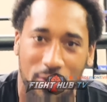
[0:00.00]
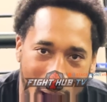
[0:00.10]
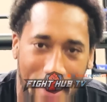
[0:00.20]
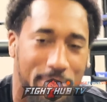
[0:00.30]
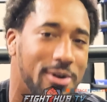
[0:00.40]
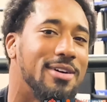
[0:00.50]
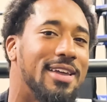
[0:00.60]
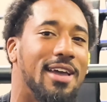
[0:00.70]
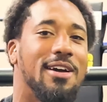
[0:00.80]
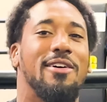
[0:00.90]
Guapo,
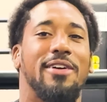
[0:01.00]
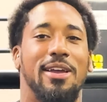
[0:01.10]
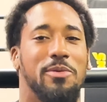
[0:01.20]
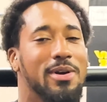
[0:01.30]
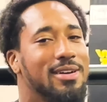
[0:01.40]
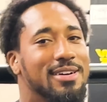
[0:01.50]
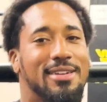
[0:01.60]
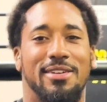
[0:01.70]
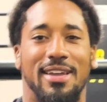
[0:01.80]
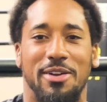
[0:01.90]
okay, guapo. All right, we're good.
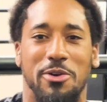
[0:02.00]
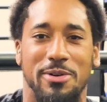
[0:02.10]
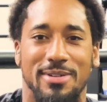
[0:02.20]
Okay, cool.